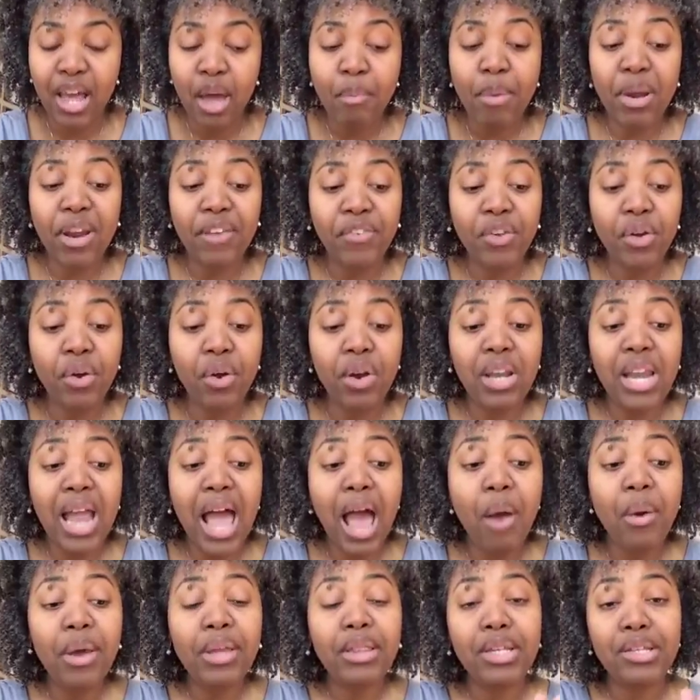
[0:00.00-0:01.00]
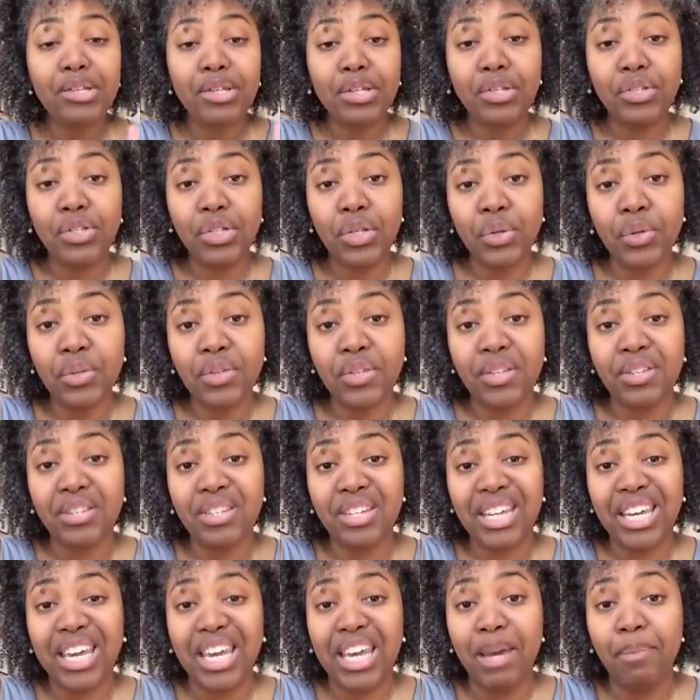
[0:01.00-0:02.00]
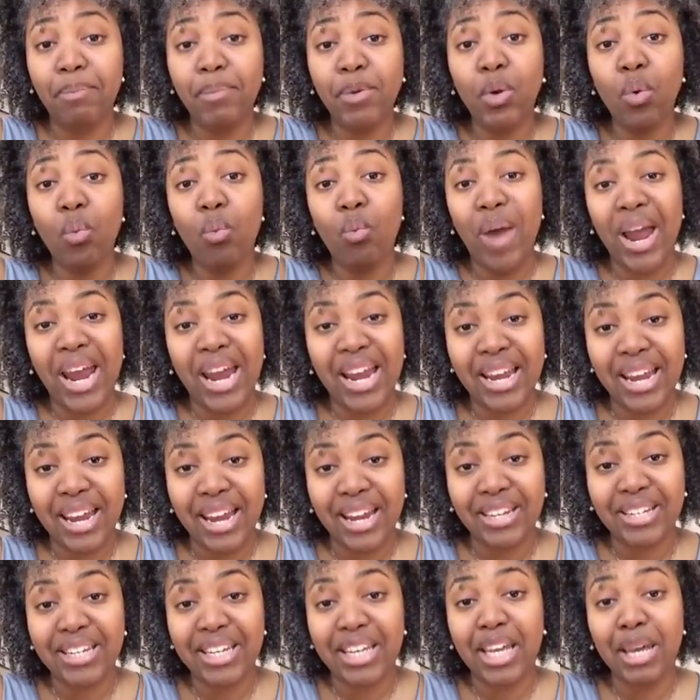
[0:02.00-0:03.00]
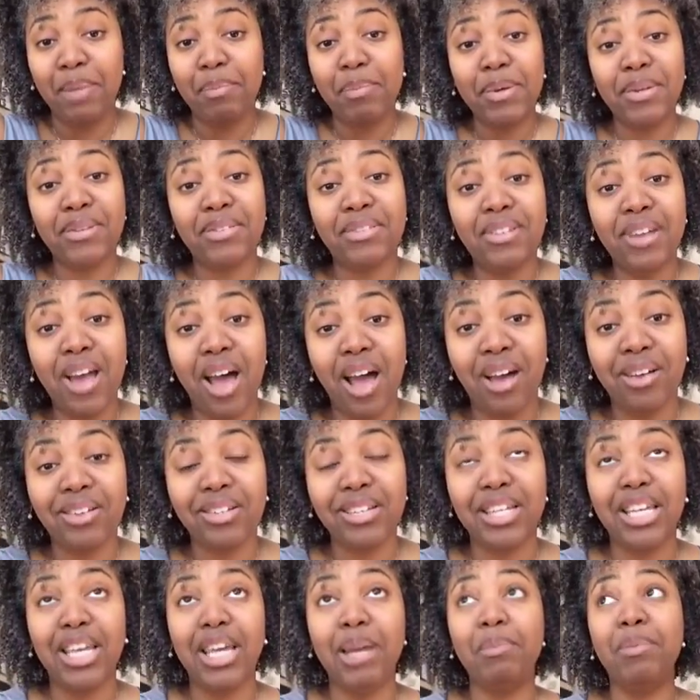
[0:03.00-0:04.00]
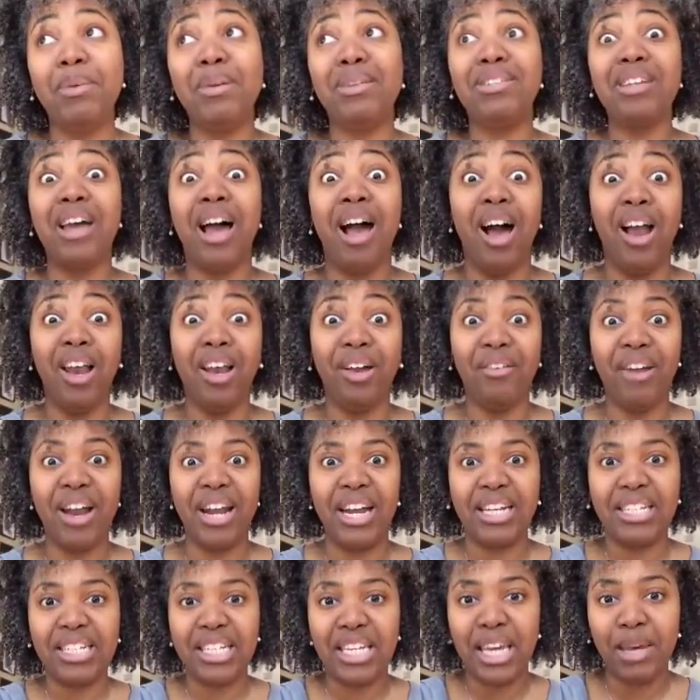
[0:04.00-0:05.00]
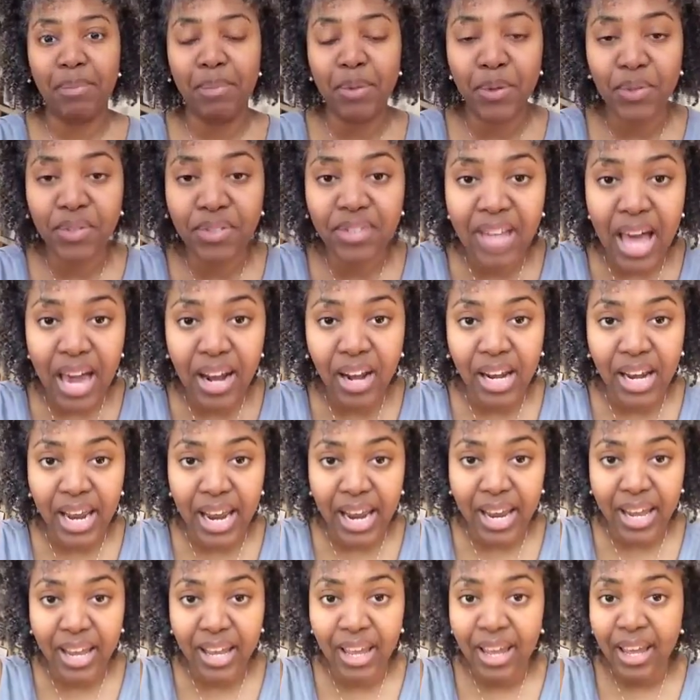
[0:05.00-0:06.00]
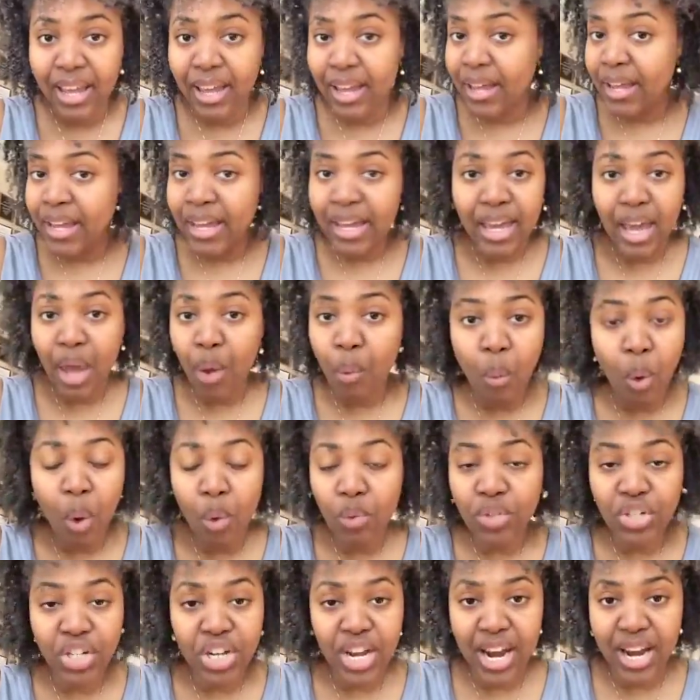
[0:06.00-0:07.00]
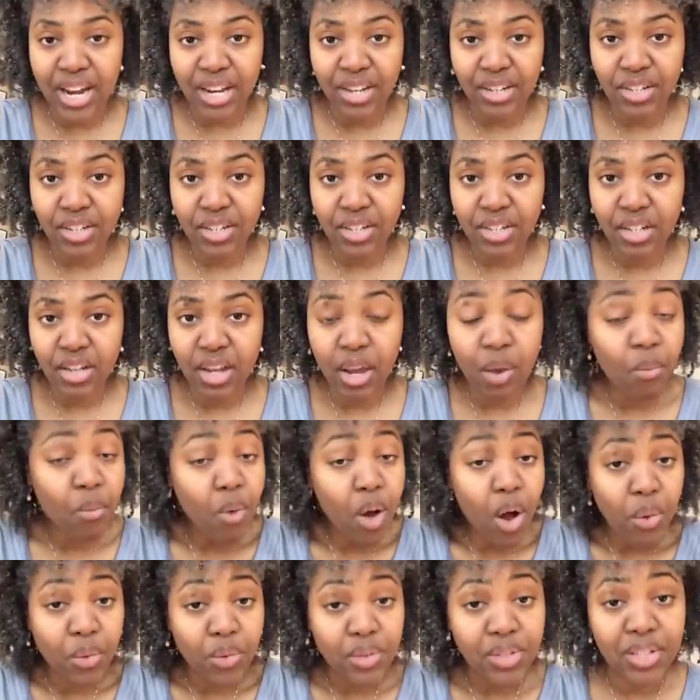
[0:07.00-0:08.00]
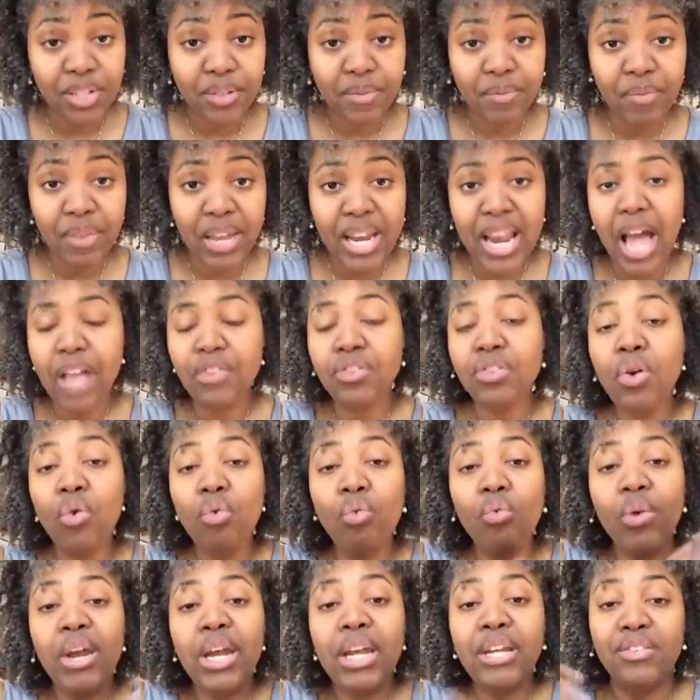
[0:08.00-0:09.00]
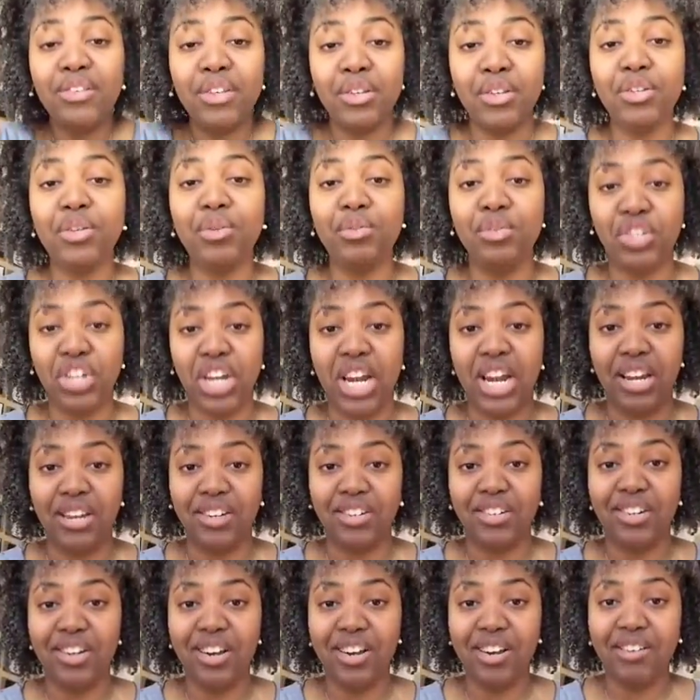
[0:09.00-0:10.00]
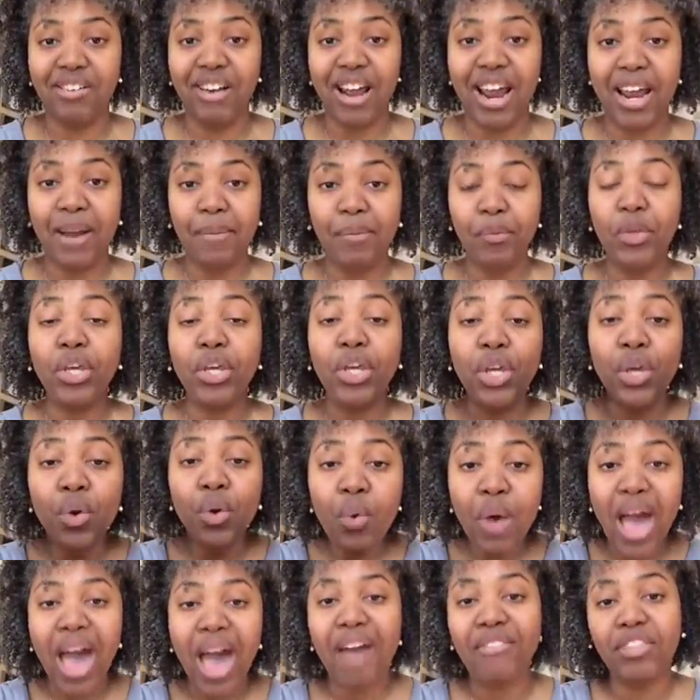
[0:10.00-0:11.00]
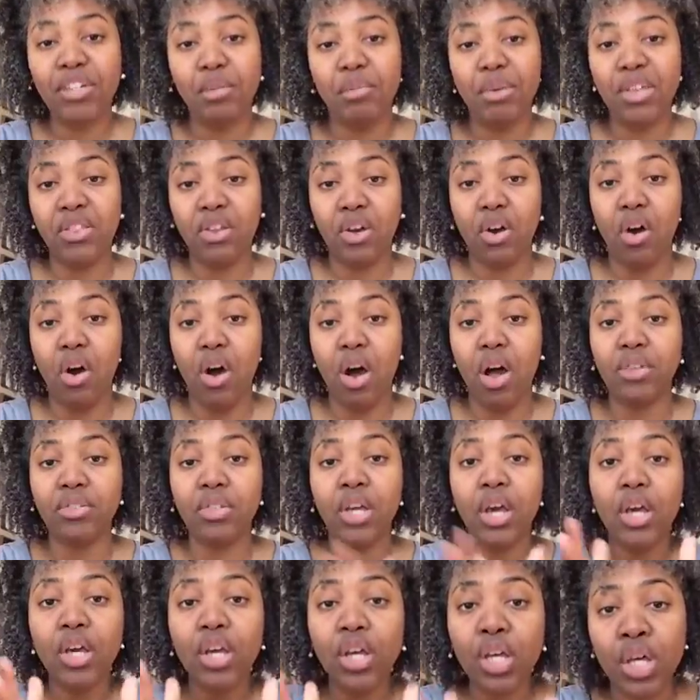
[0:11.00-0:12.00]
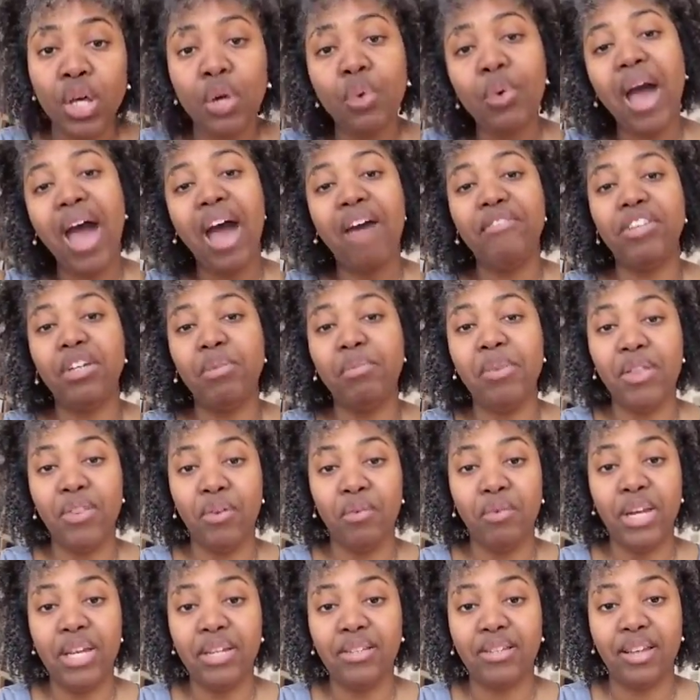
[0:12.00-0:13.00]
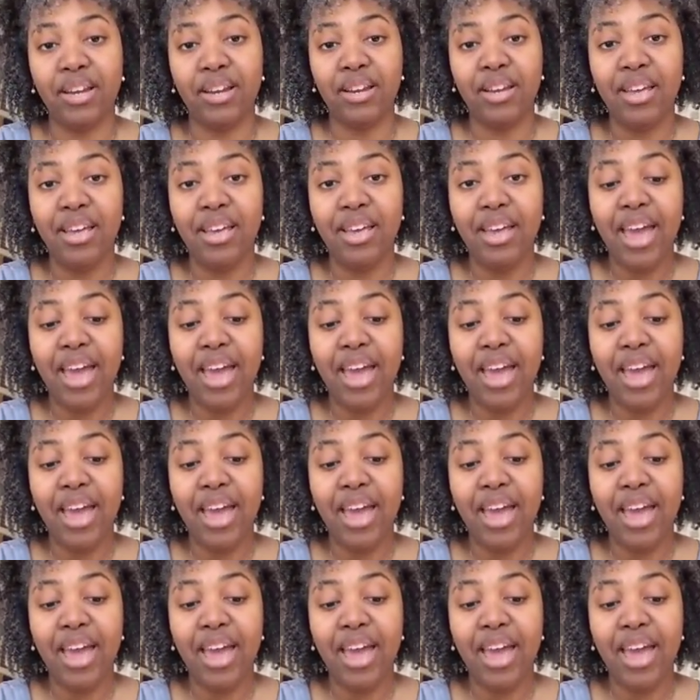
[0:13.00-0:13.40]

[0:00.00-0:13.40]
But if you're allowing these excuses to keep you waiting, to keep you stuck, to keep you tolerating, to keep you settling, it won't change. It won't. It has no reason to change, right? You have to be the cause. You have to be the reason.